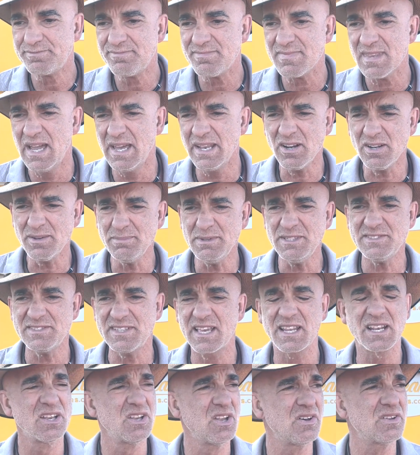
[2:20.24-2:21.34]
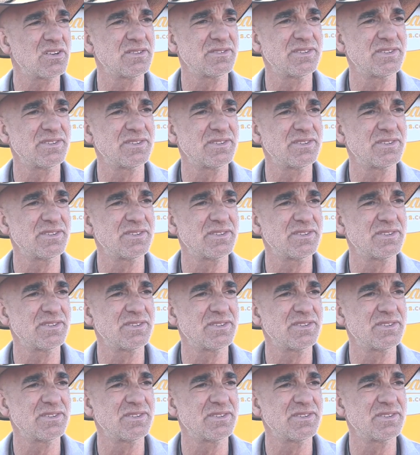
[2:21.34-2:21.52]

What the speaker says: And I'd missed out a lot